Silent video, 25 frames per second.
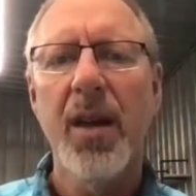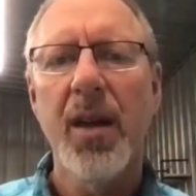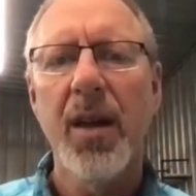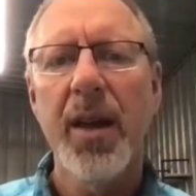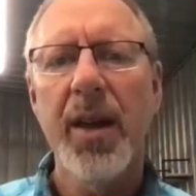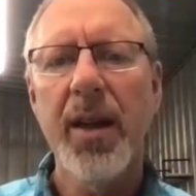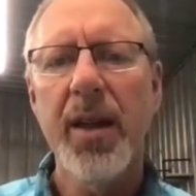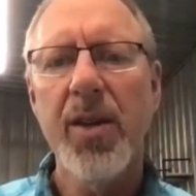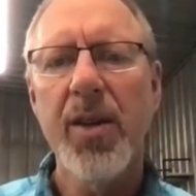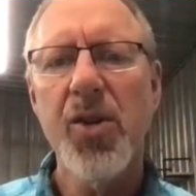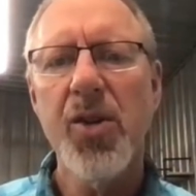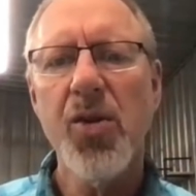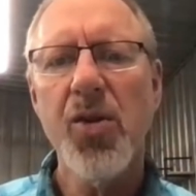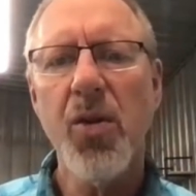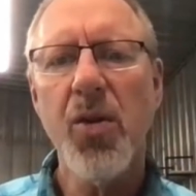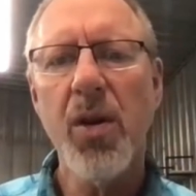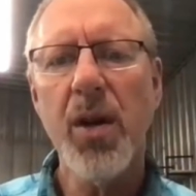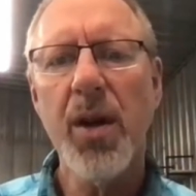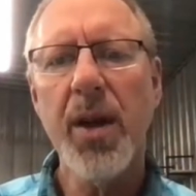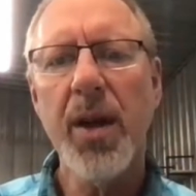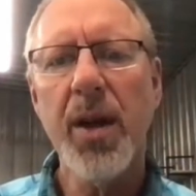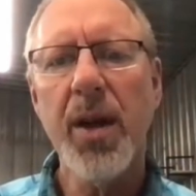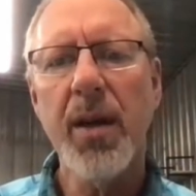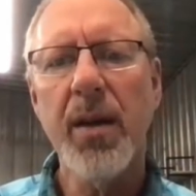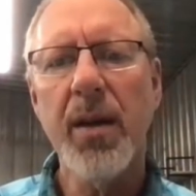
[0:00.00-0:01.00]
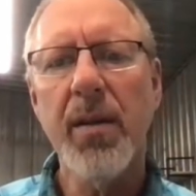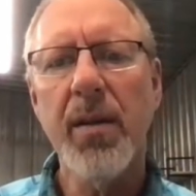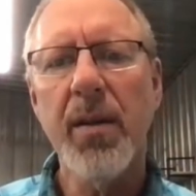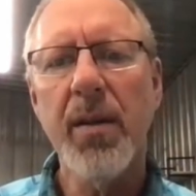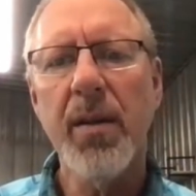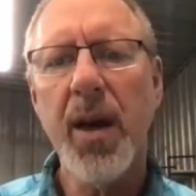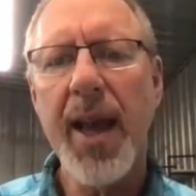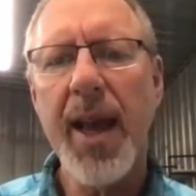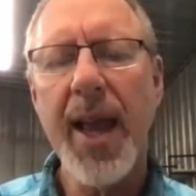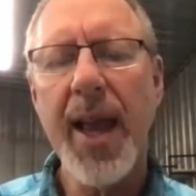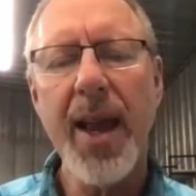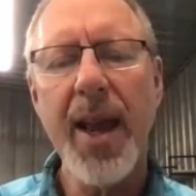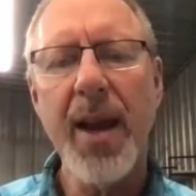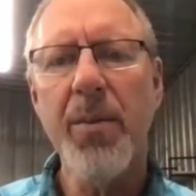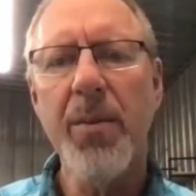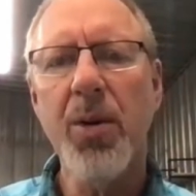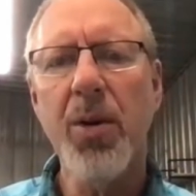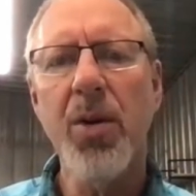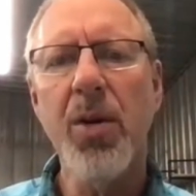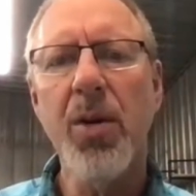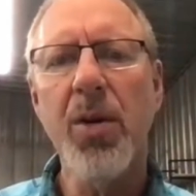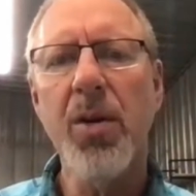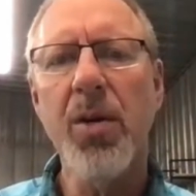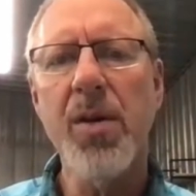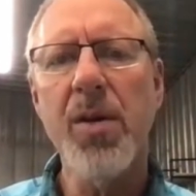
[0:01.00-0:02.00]
enjoy a
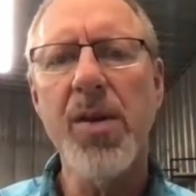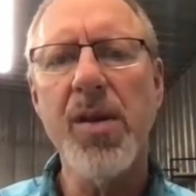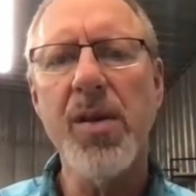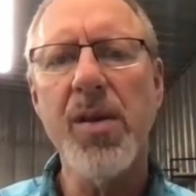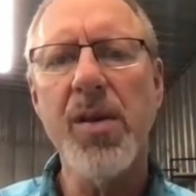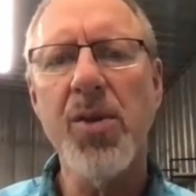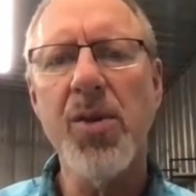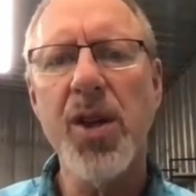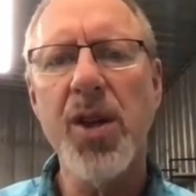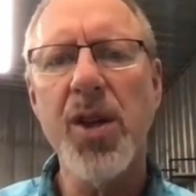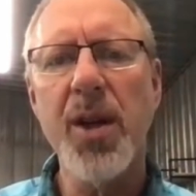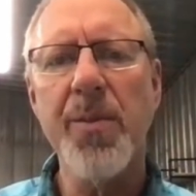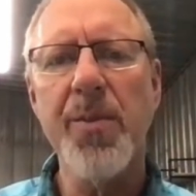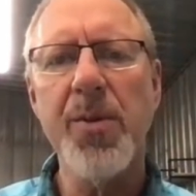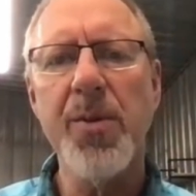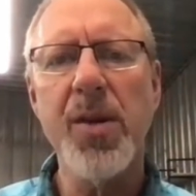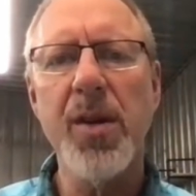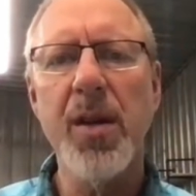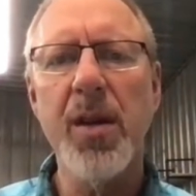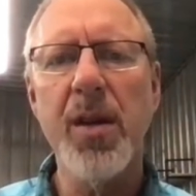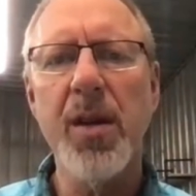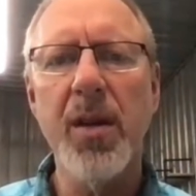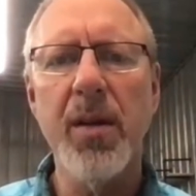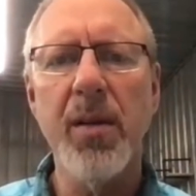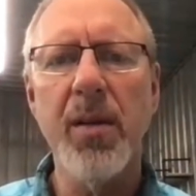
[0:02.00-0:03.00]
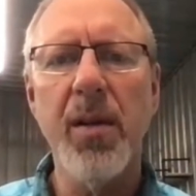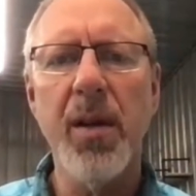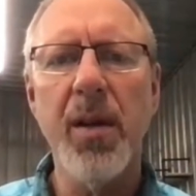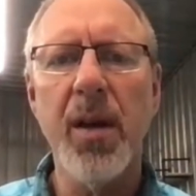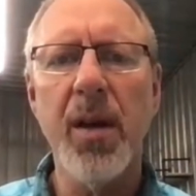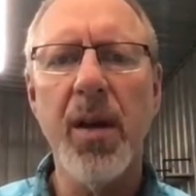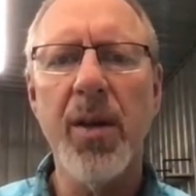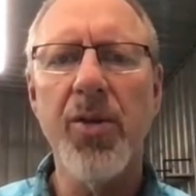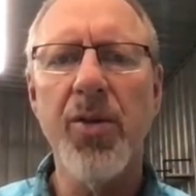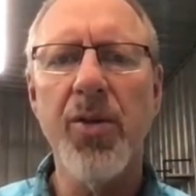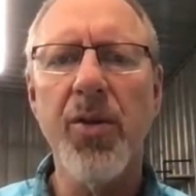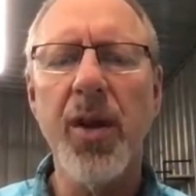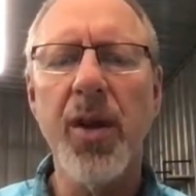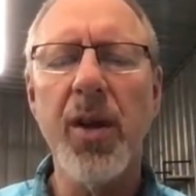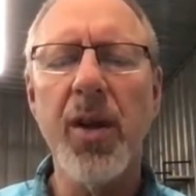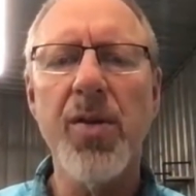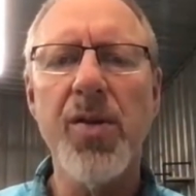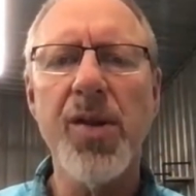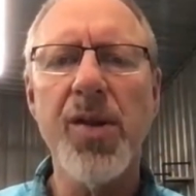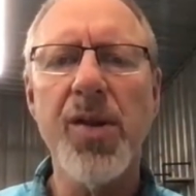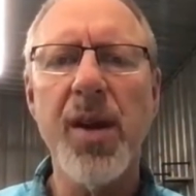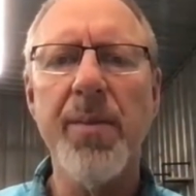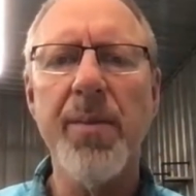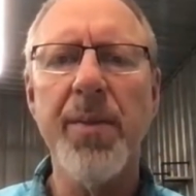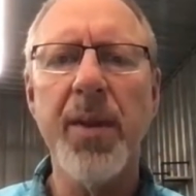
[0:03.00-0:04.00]
hamburger and some chips and a drink or
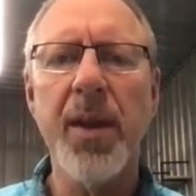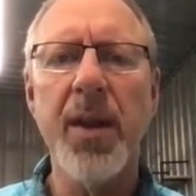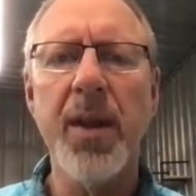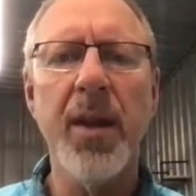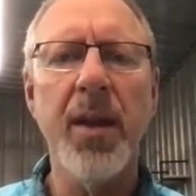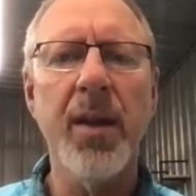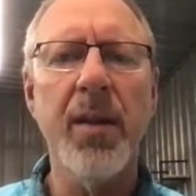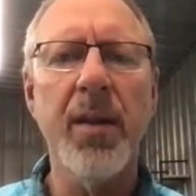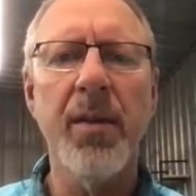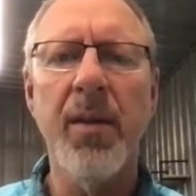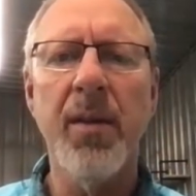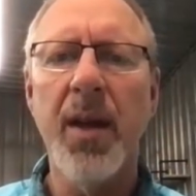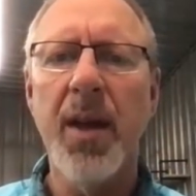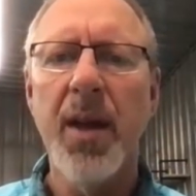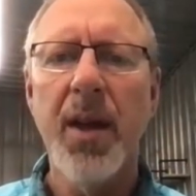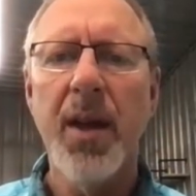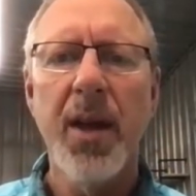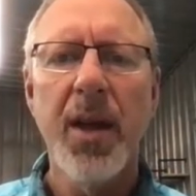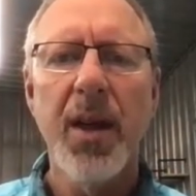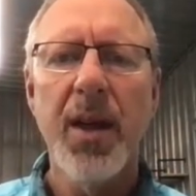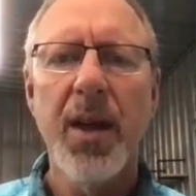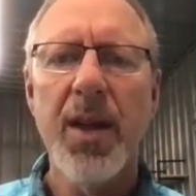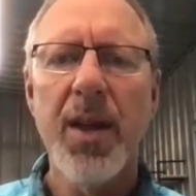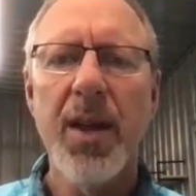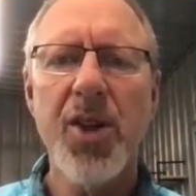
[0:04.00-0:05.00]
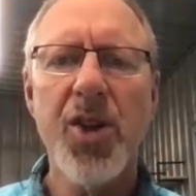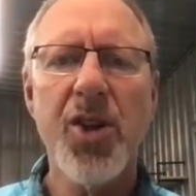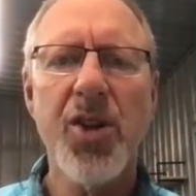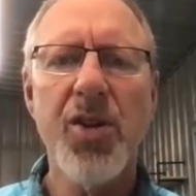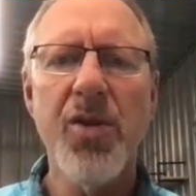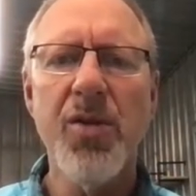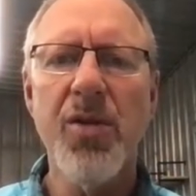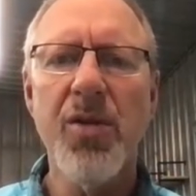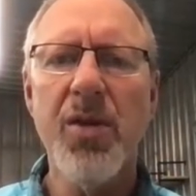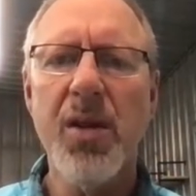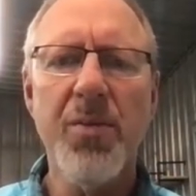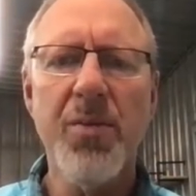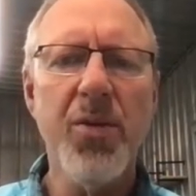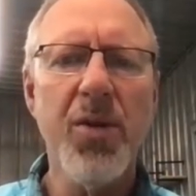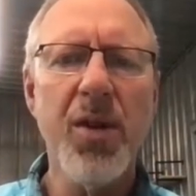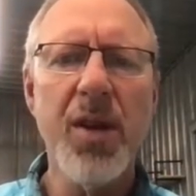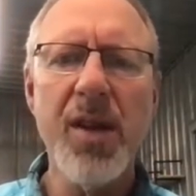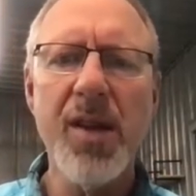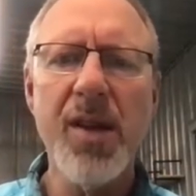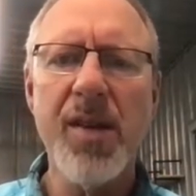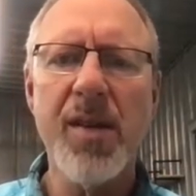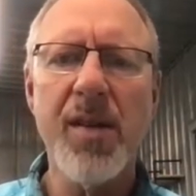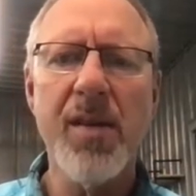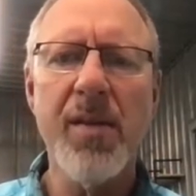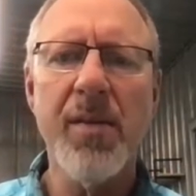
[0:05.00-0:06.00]
something, and you just shoot the
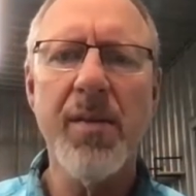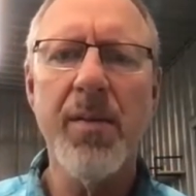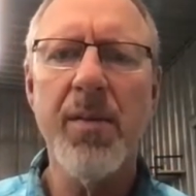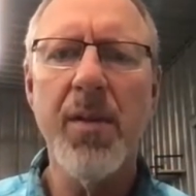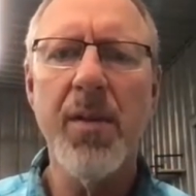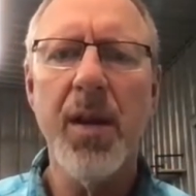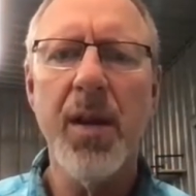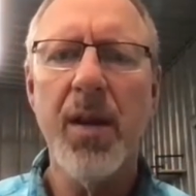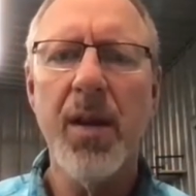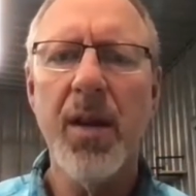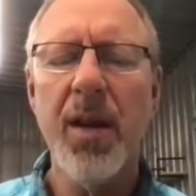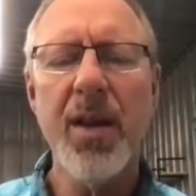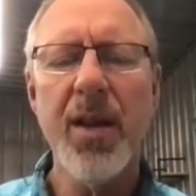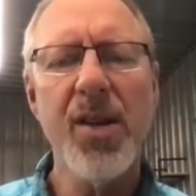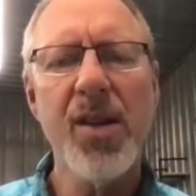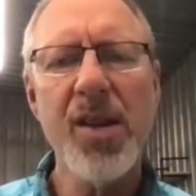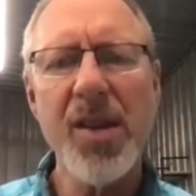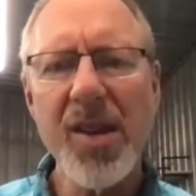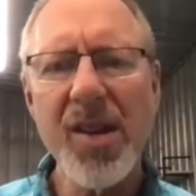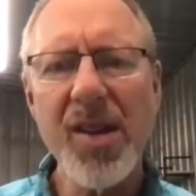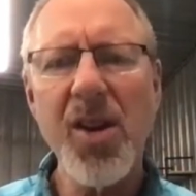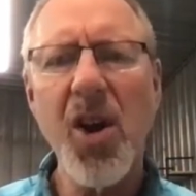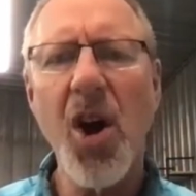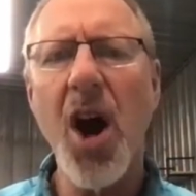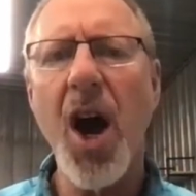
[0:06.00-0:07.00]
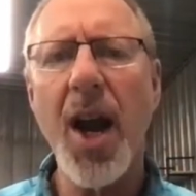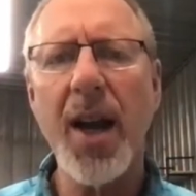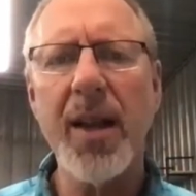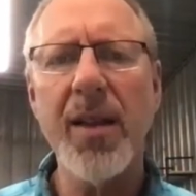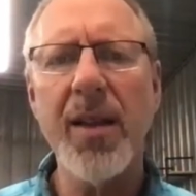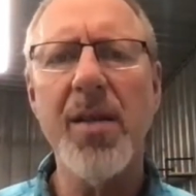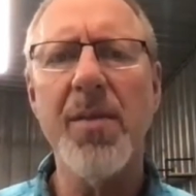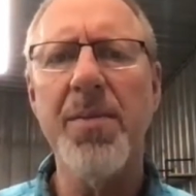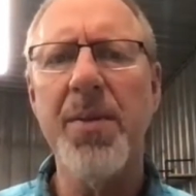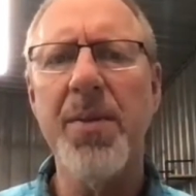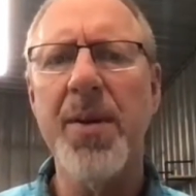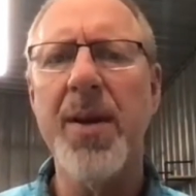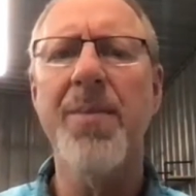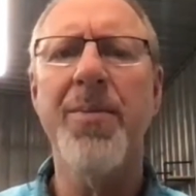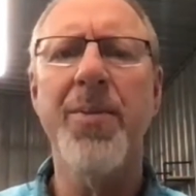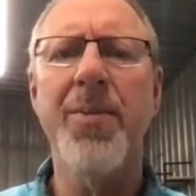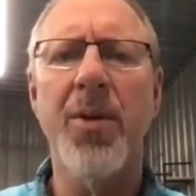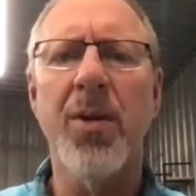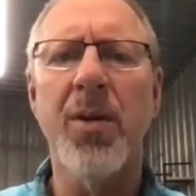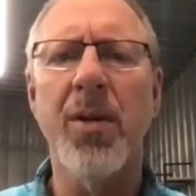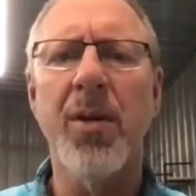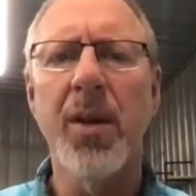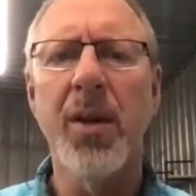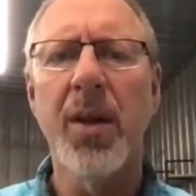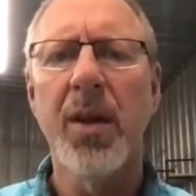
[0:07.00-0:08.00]
breeze and you just talk to
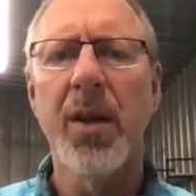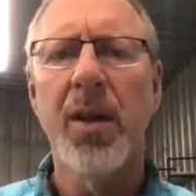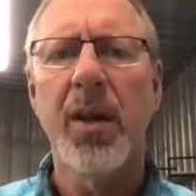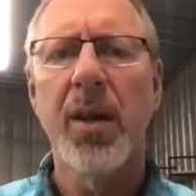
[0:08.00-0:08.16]
people.